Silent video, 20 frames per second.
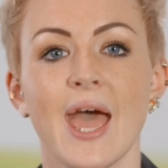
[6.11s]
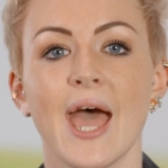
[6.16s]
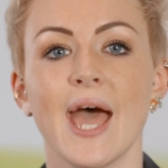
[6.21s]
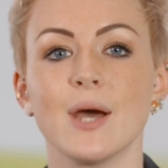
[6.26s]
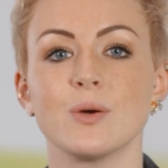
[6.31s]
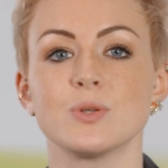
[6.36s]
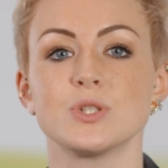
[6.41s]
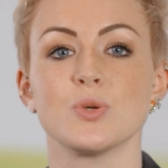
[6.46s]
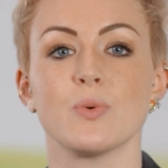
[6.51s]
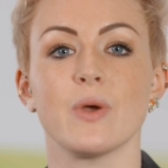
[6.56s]

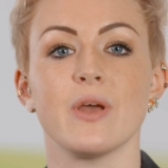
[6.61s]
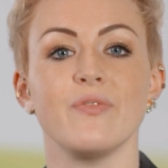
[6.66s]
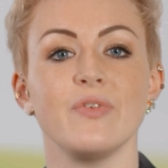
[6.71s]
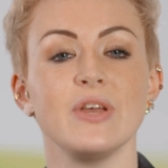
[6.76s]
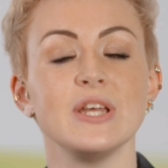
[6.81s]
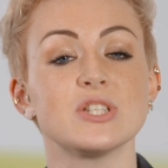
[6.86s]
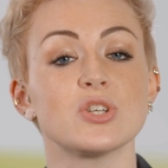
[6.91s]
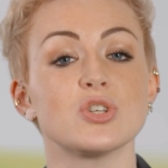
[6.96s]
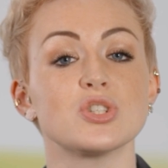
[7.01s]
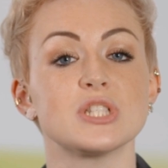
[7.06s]

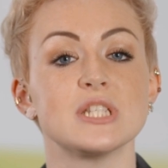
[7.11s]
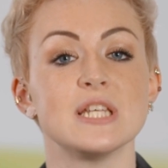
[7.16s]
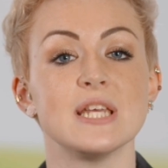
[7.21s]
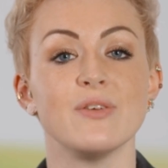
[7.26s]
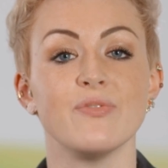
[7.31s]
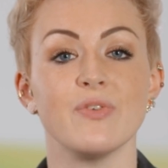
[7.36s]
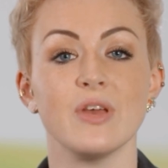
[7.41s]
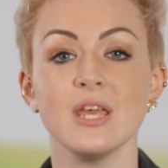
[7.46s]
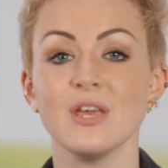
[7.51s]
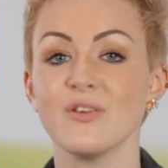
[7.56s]

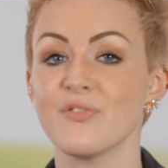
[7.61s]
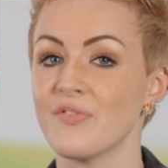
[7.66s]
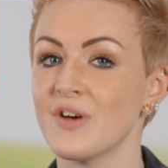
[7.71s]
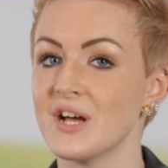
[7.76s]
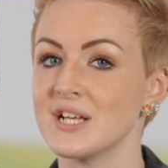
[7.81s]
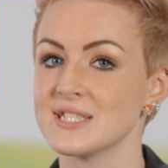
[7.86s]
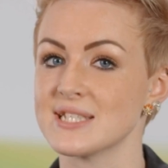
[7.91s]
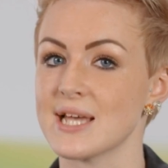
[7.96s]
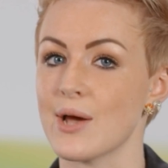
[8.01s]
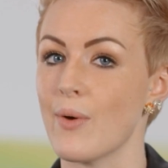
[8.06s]
HowToAV.tv
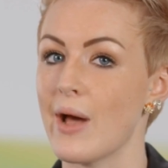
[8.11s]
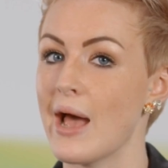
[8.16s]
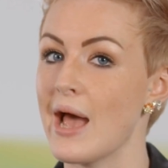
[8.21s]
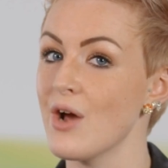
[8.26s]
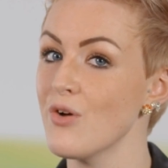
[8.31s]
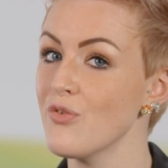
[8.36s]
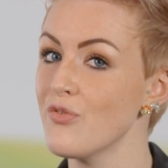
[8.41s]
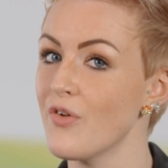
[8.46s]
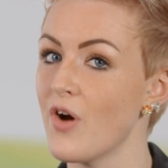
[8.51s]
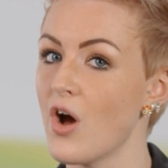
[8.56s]
finds out
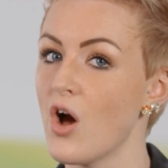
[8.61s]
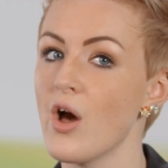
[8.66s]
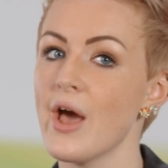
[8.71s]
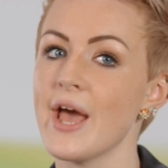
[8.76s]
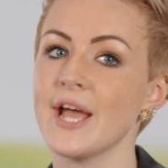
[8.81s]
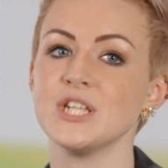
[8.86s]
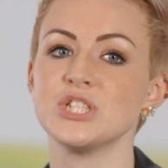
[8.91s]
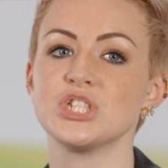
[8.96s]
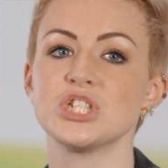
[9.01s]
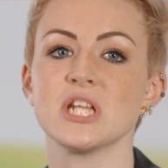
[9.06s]
how far
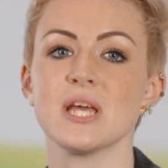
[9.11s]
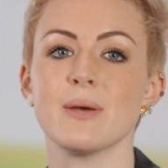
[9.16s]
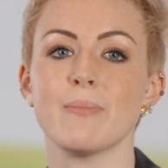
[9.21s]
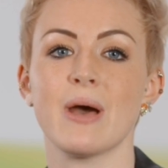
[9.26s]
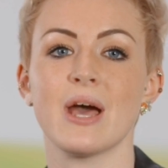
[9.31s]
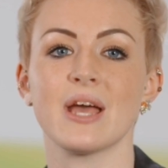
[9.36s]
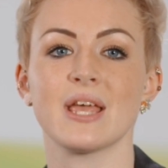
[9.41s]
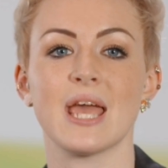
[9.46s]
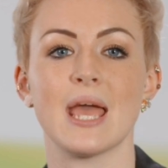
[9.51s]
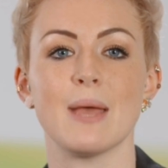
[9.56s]

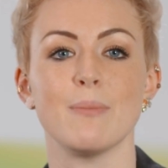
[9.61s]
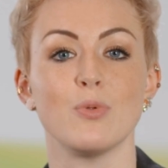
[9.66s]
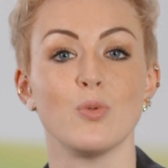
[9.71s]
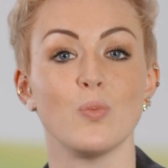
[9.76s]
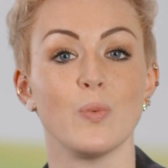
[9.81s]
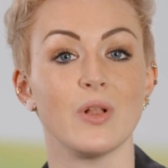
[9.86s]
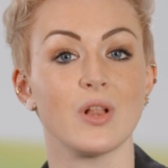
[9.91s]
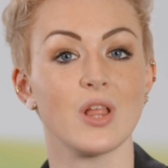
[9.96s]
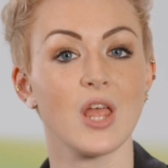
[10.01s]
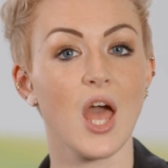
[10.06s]
HDMI cable
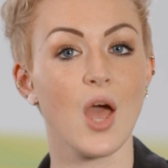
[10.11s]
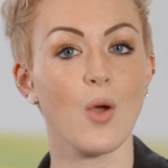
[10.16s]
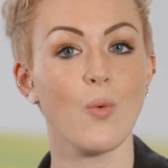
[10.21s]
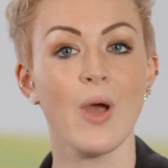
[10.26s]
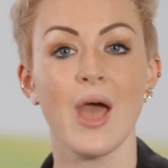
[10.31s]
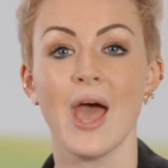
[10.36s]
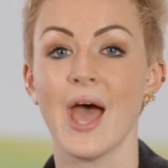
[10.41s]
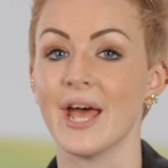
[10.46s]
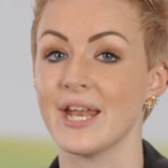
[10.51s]
will go